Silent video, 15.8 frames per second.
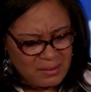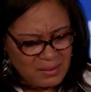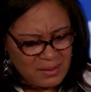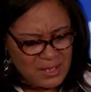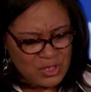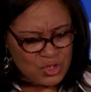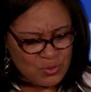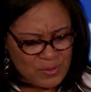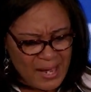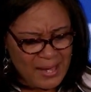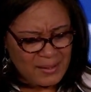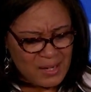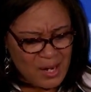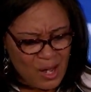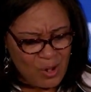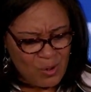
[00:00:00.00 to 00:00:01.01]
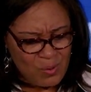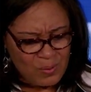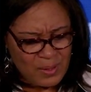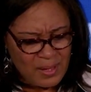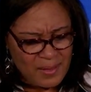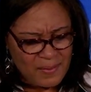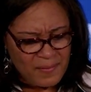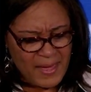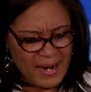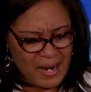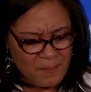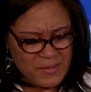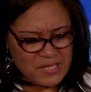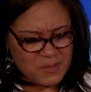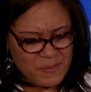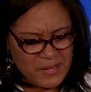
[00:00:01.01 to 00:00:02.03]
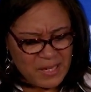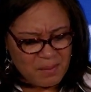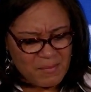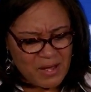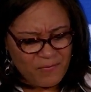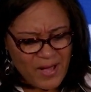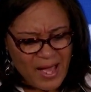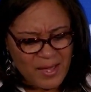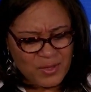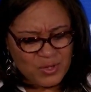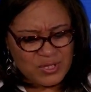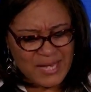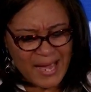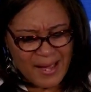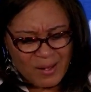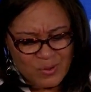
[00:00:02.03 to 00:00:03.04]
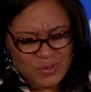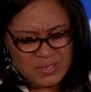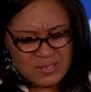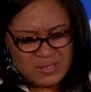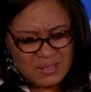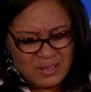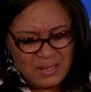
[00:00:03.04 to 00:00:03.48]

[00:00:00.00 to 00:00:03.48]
Did you not know that I must be in my father's house,